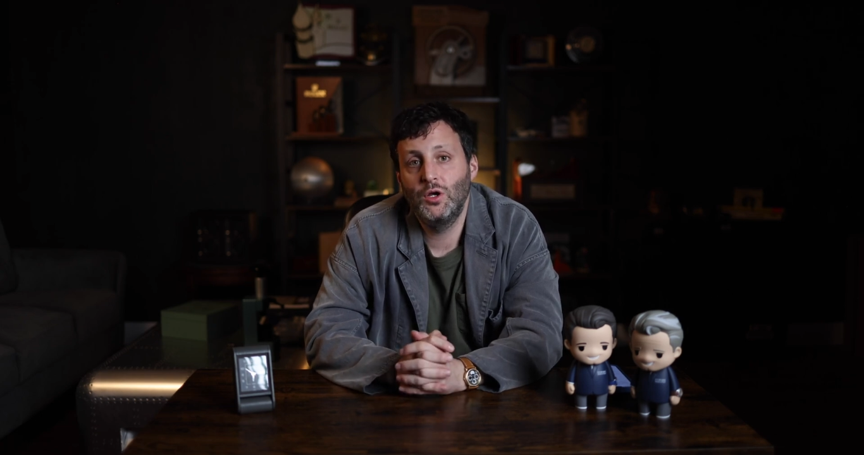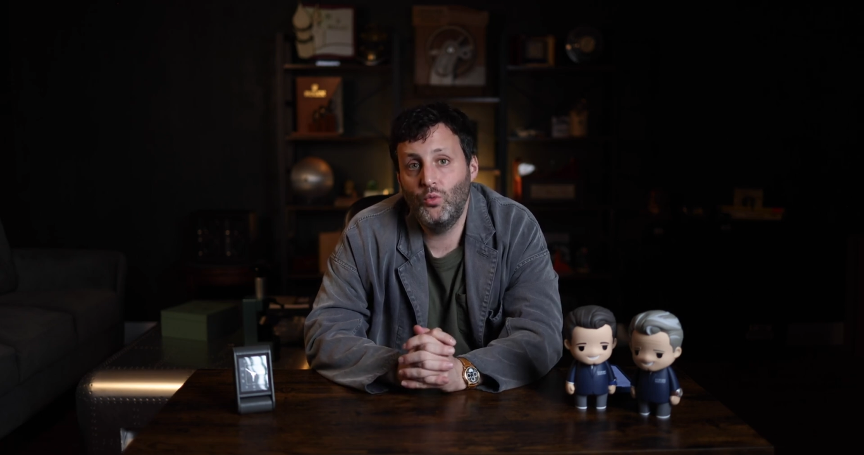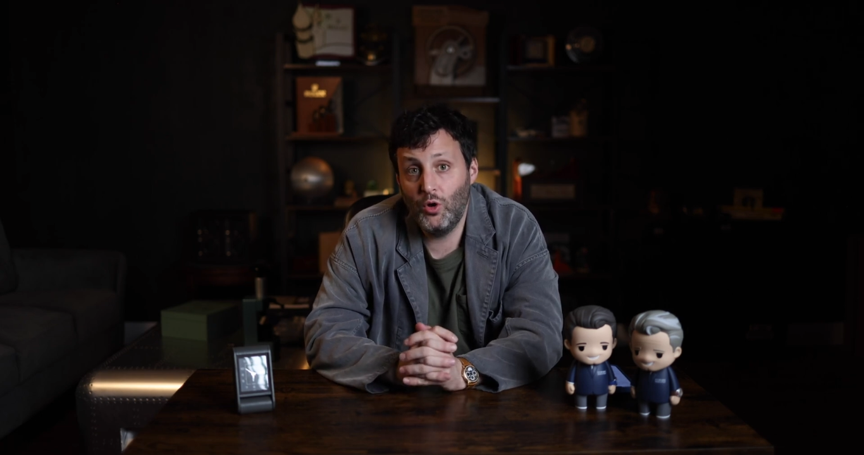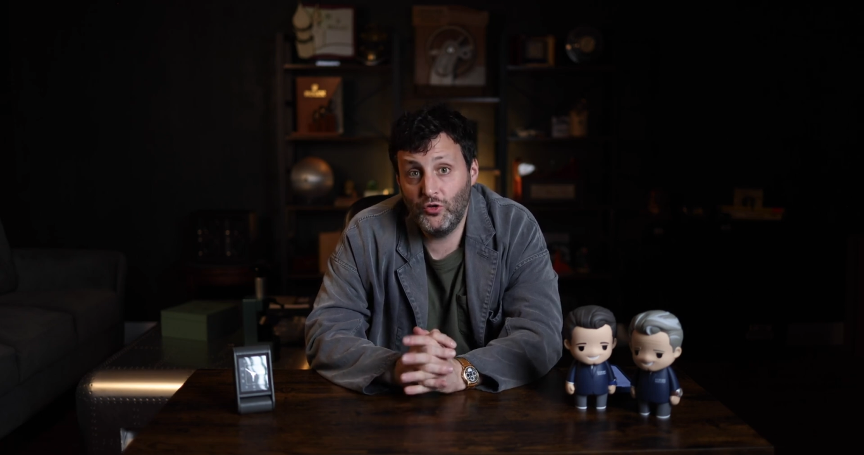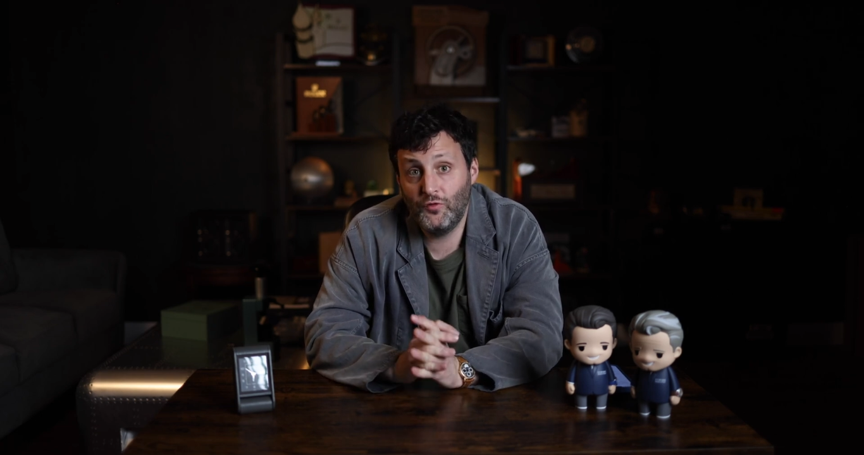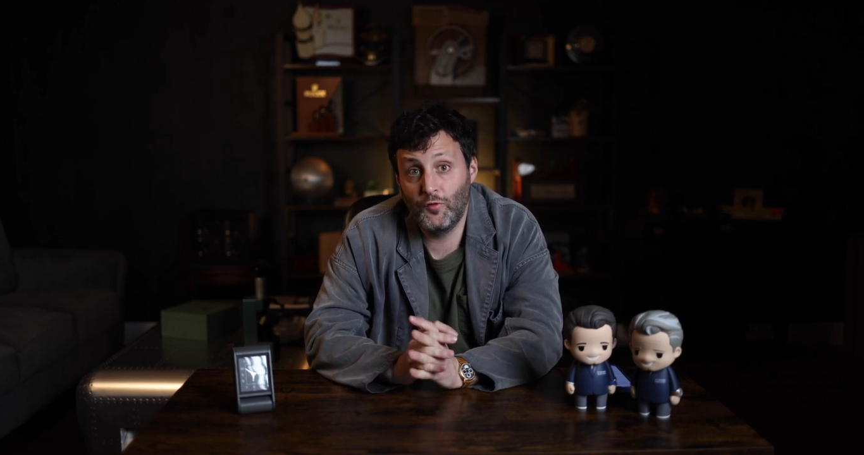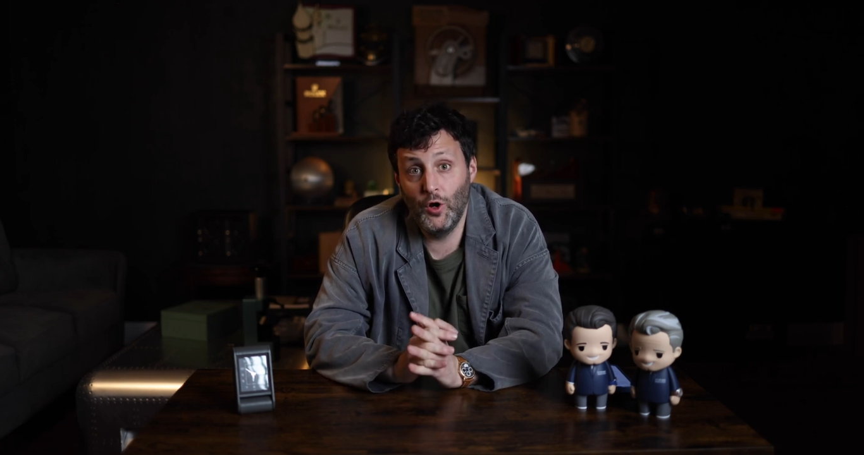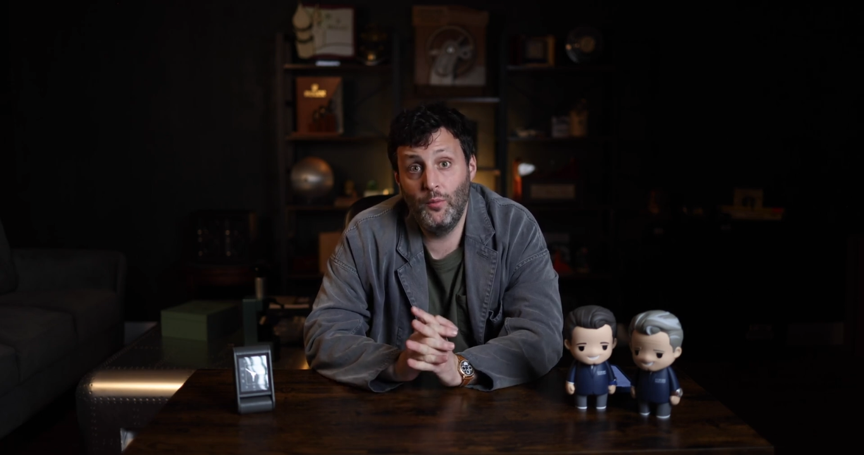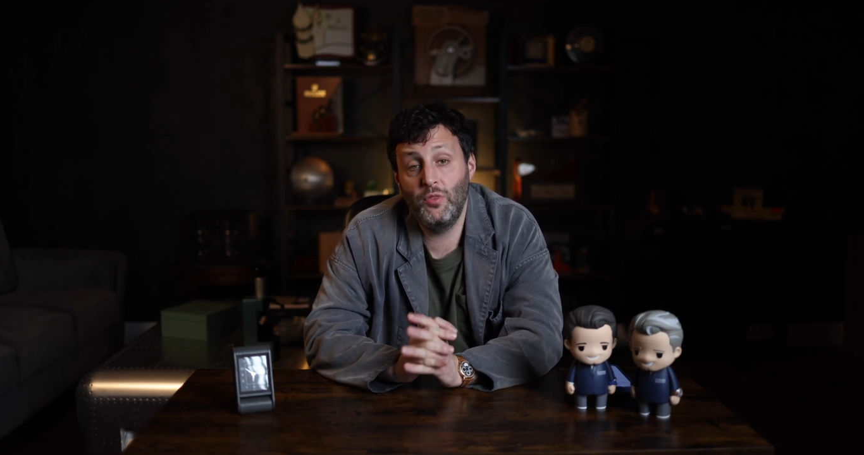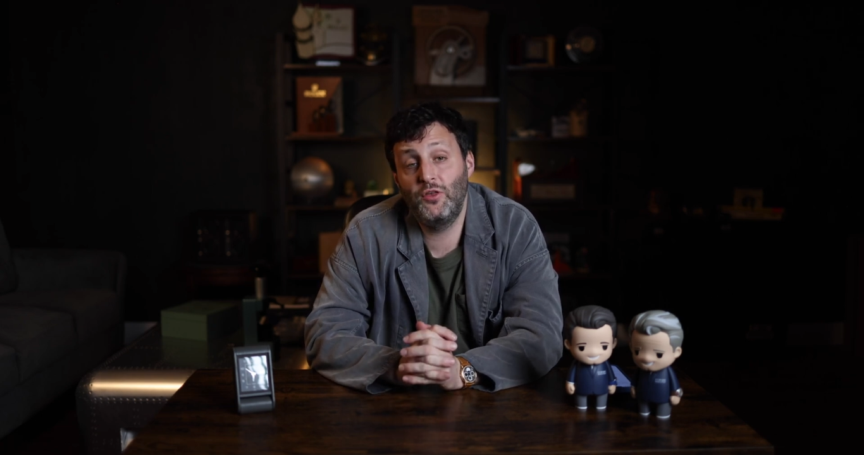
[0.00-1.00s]
was
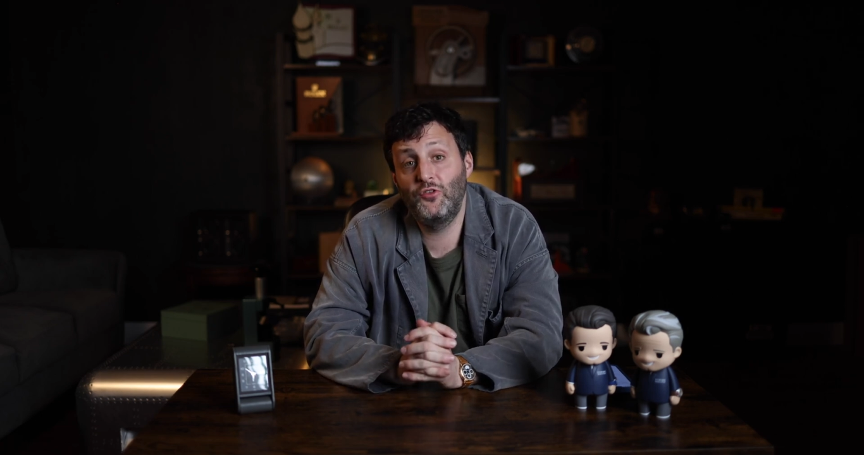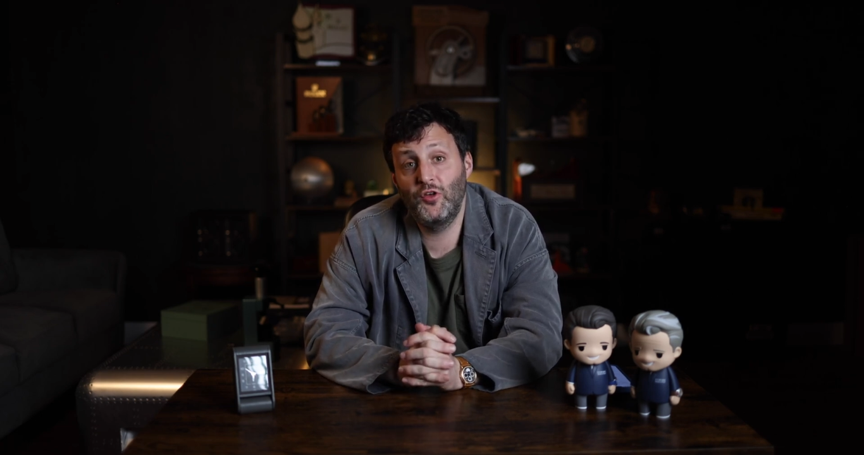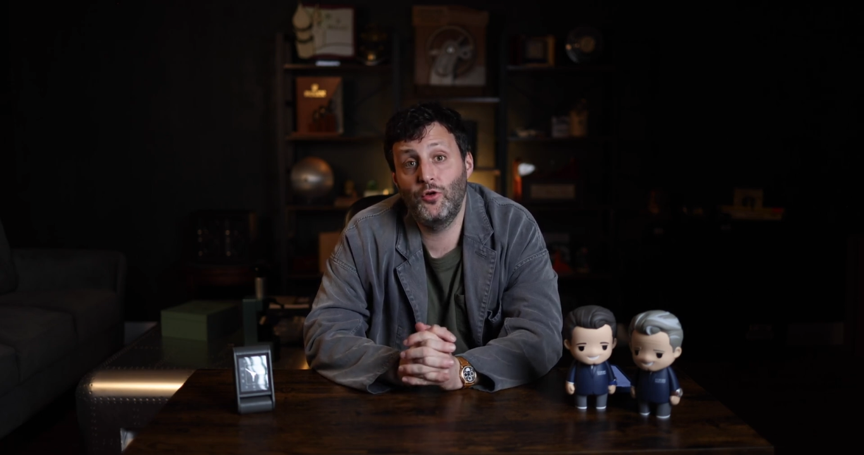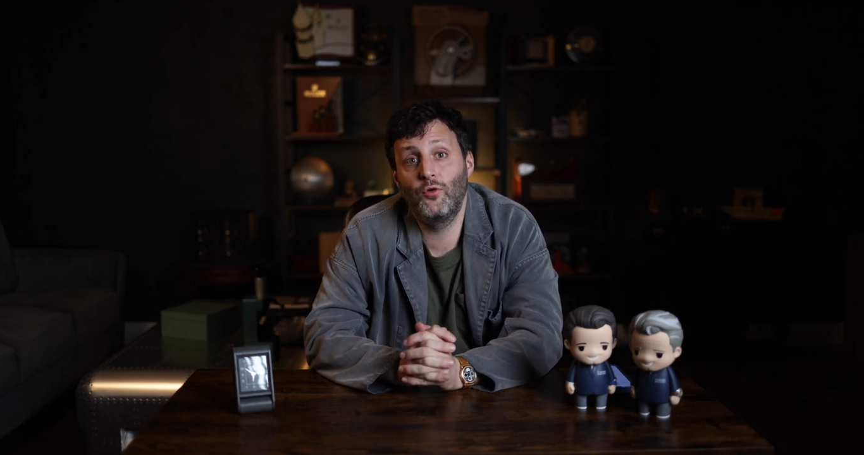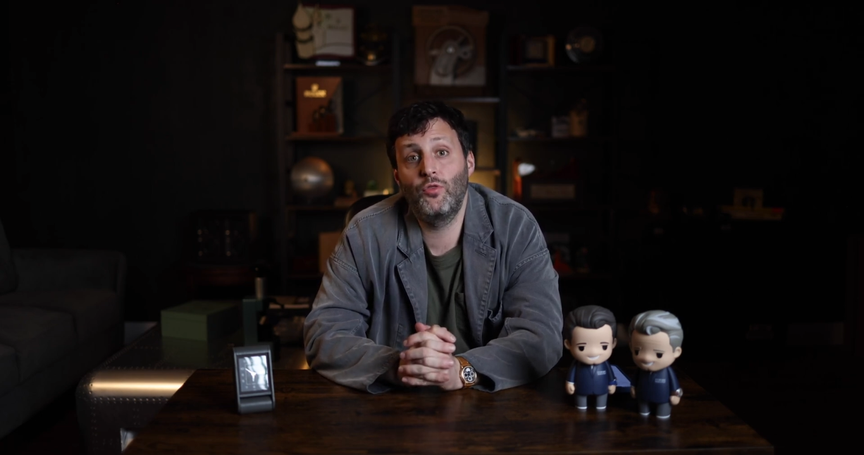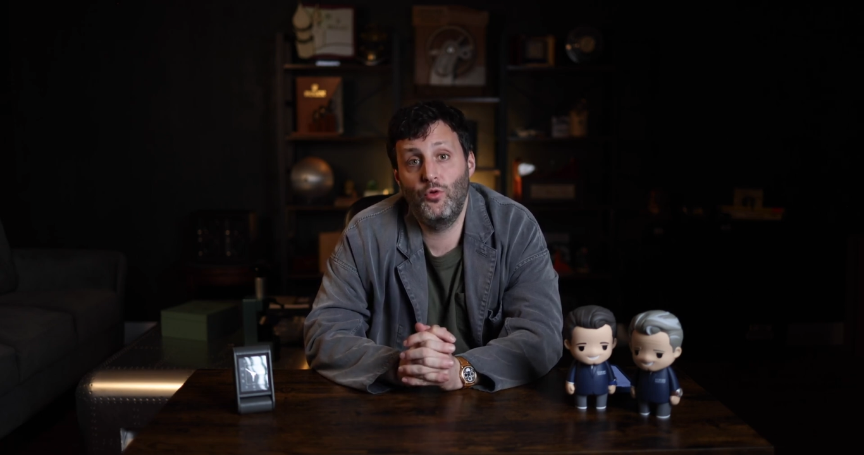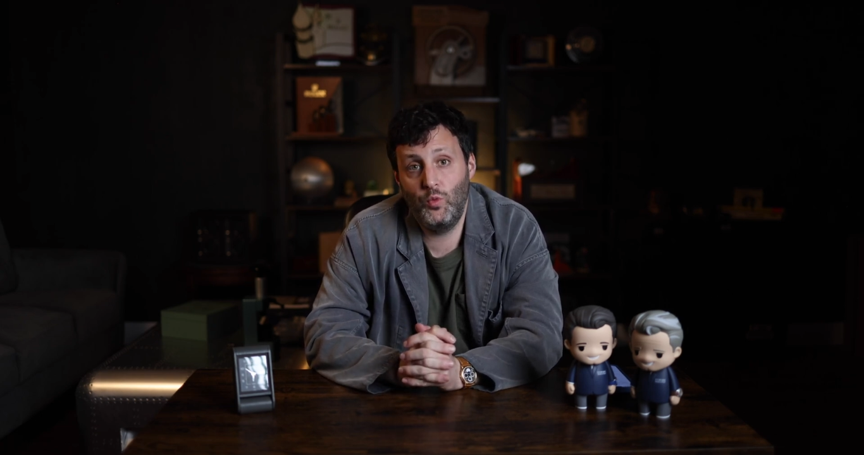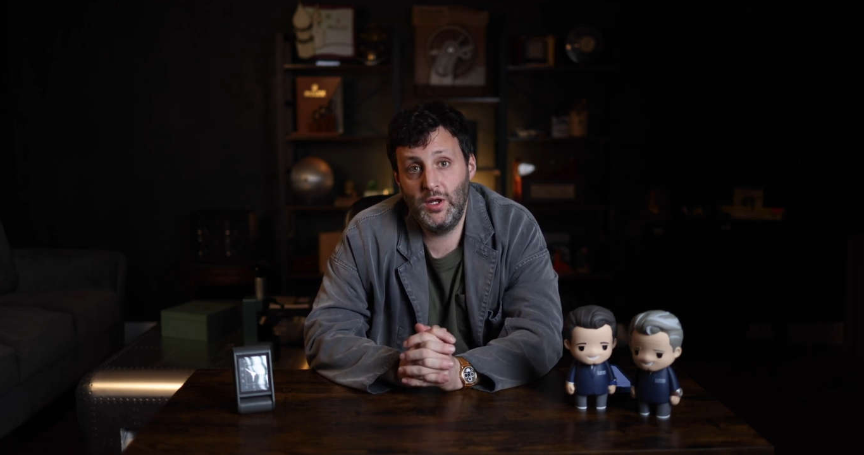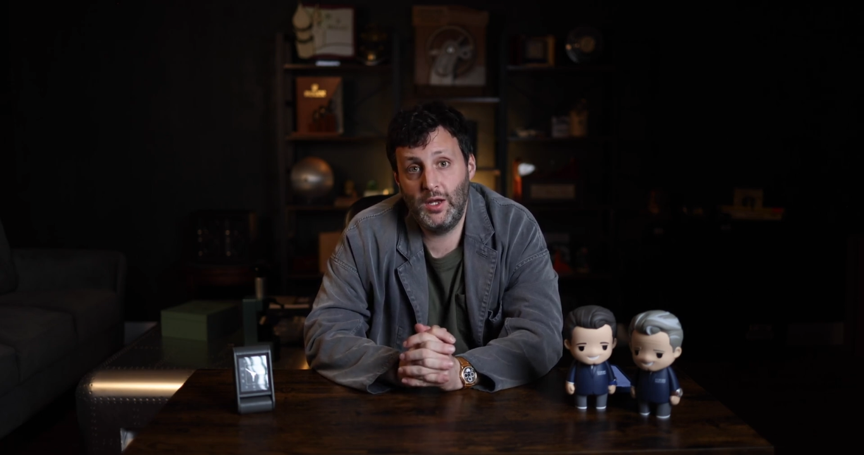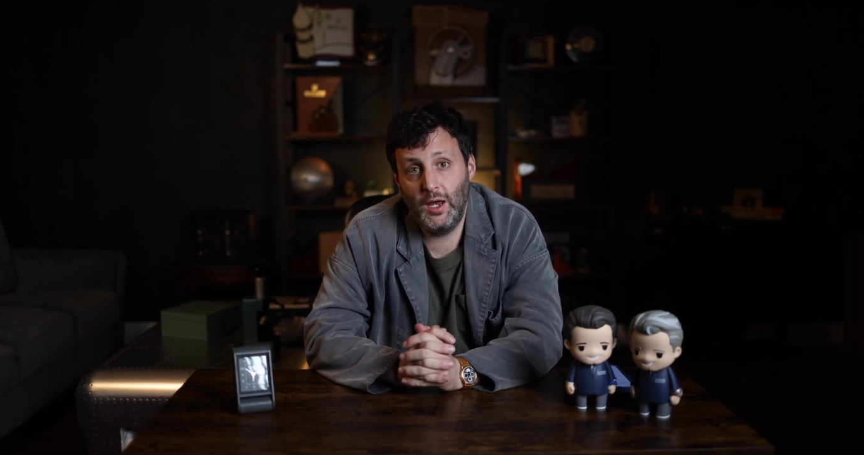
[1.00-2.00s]
from the singer The
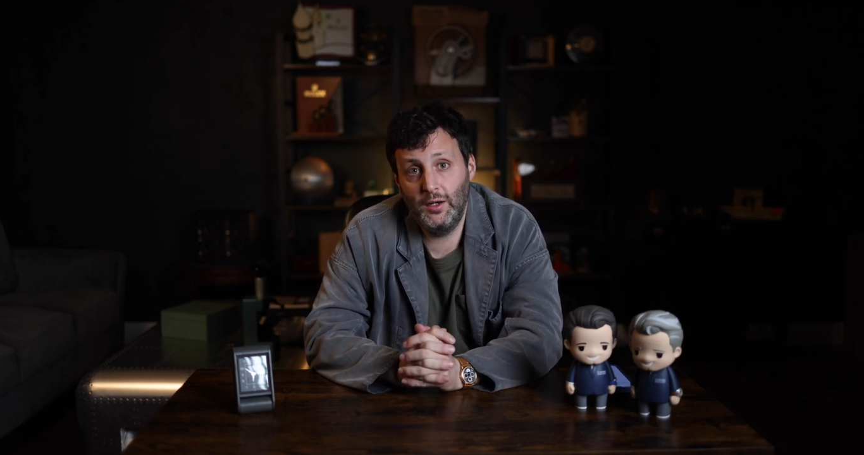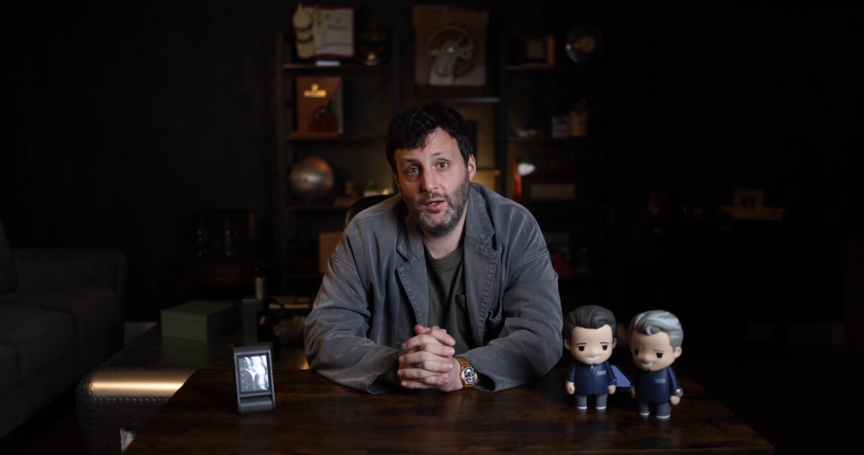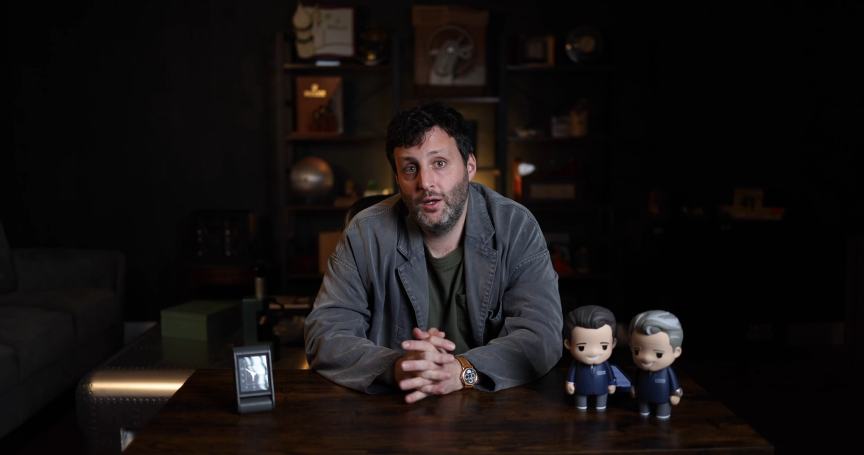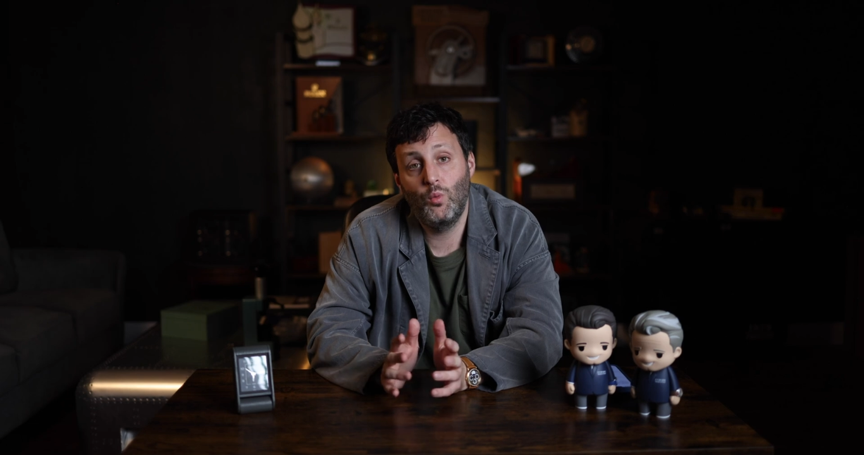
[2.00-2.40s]
Weeknd.